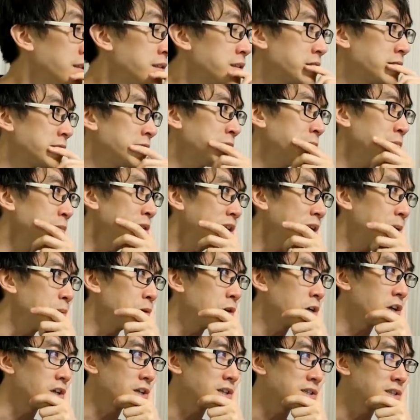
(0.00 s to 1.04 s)
That doesn't mean I'm
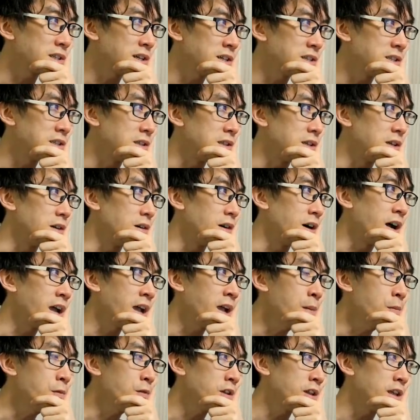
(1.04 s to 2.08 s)
not excited though. I
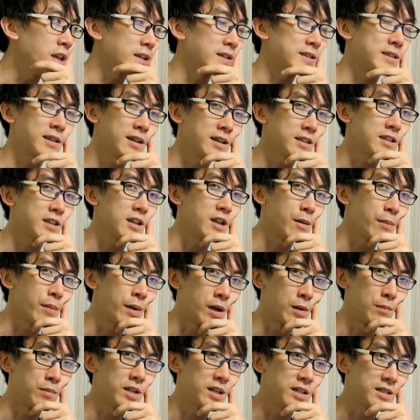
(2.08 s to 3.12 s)
am really excited
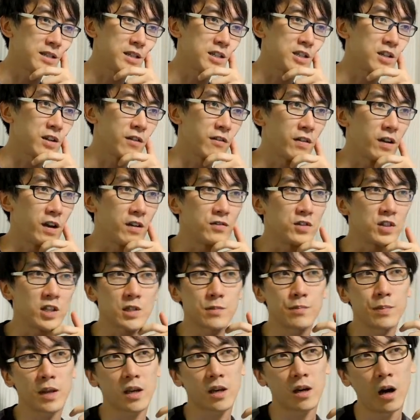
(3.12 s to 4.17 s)
about PlayStation 5
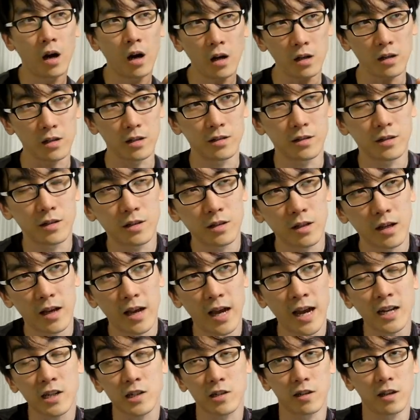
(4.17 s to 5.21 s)
just because,
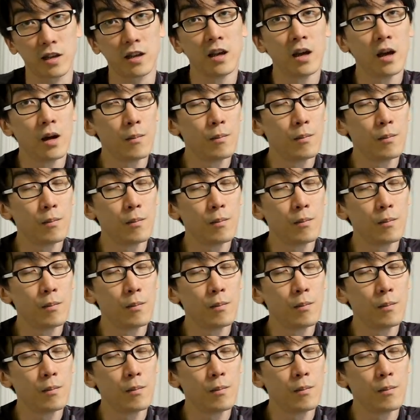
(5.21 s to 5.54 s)
actually,